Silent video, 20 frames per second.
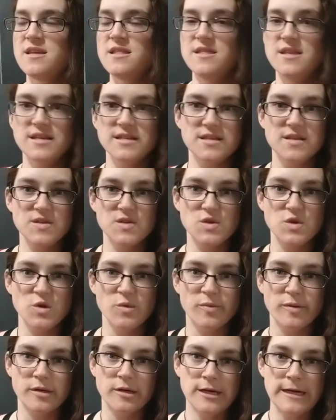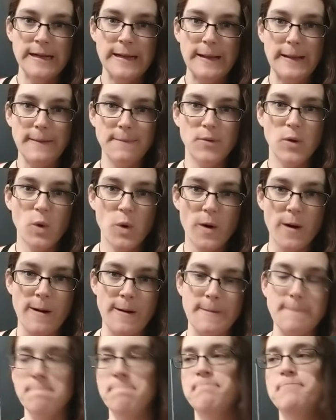This is super
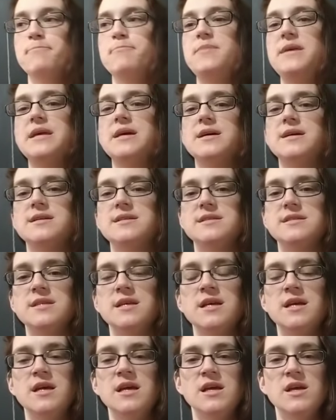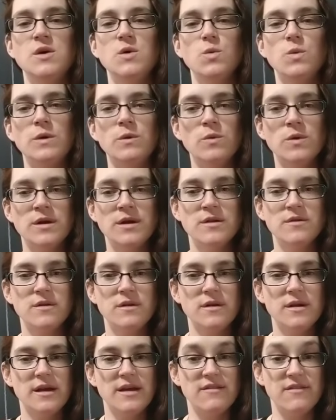important because we want
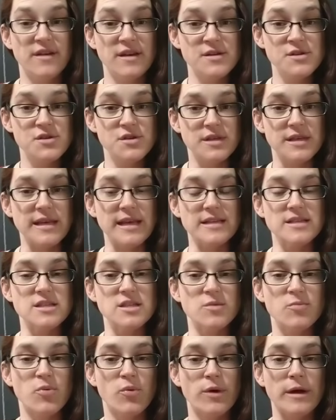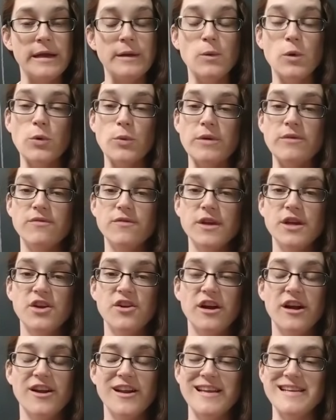to eventually get to the point where we
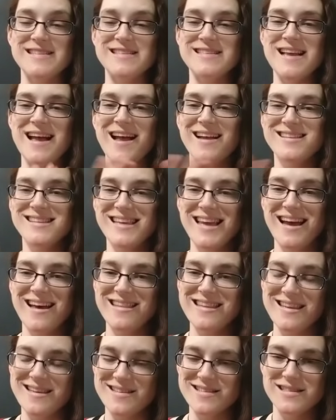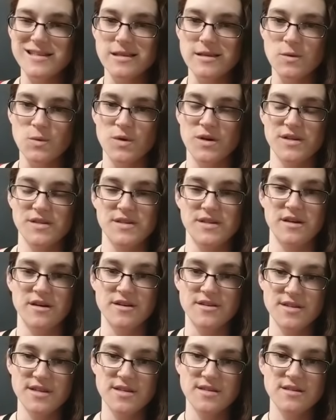figure out exactly how the insulin works in
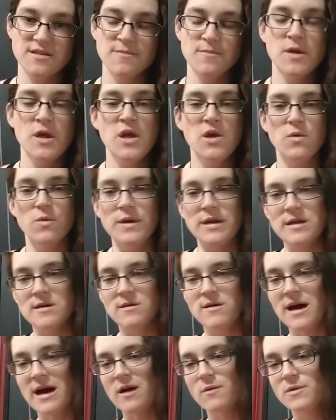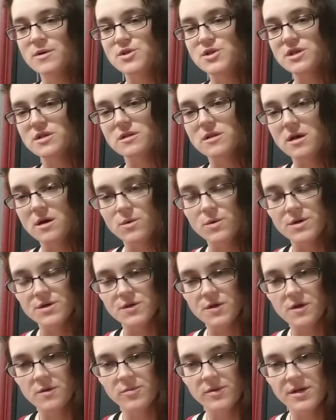our system. We know how much it lowers
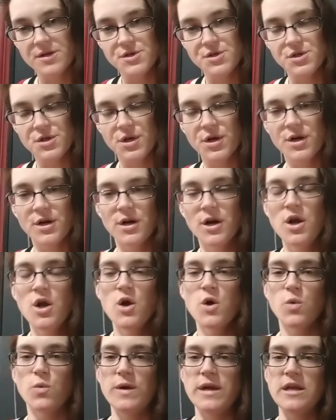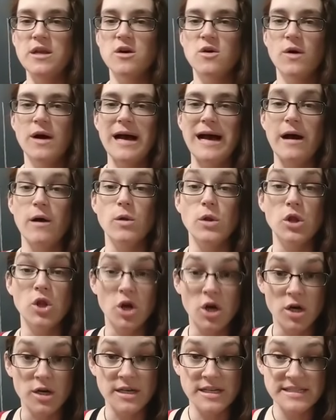our blood sugar. We know how
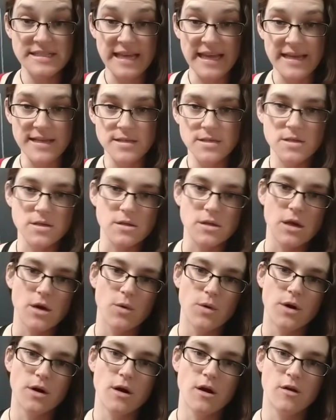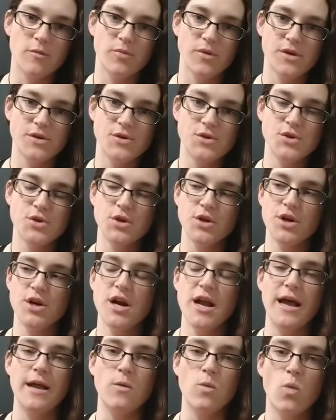long it takes to lower our blood sugar
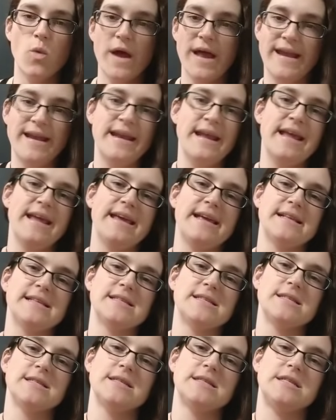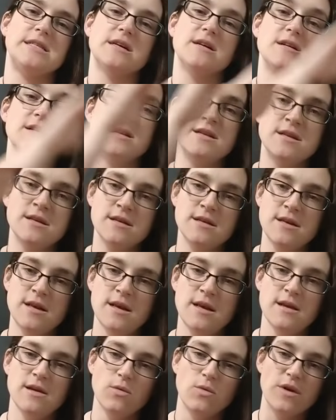and when it's done
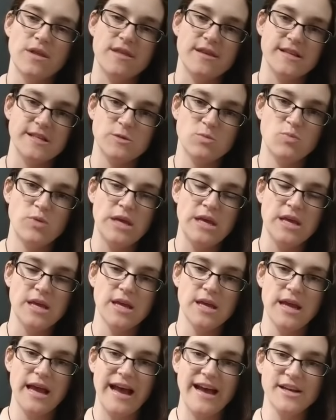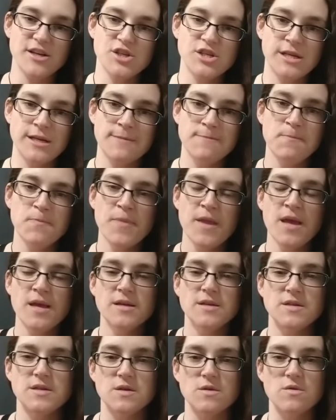with its peak action,
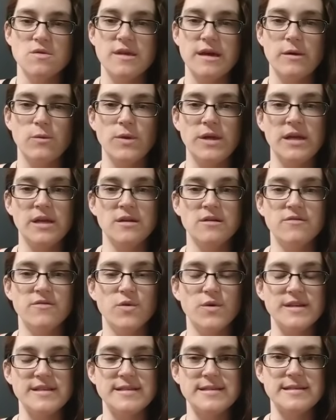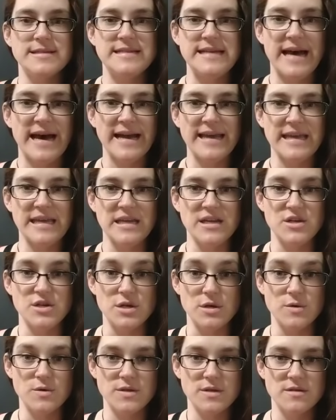so that we can avoid stacking
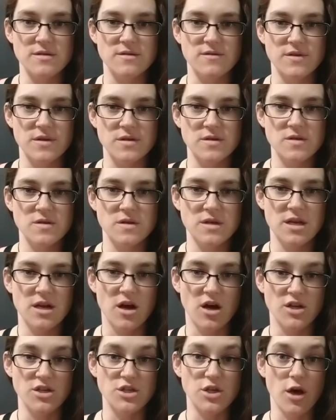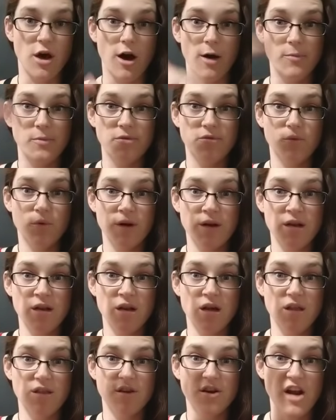doses of insulin on top of one
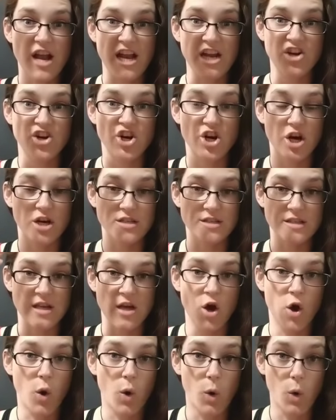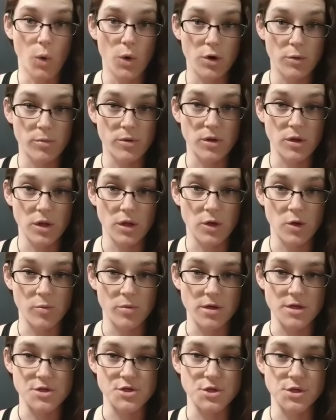another and causing horrible low
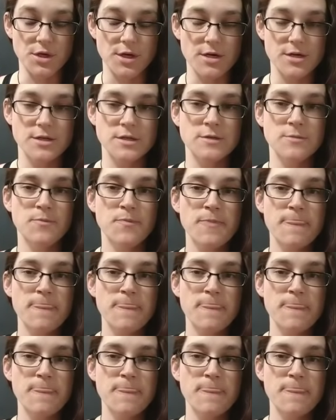blood sugars.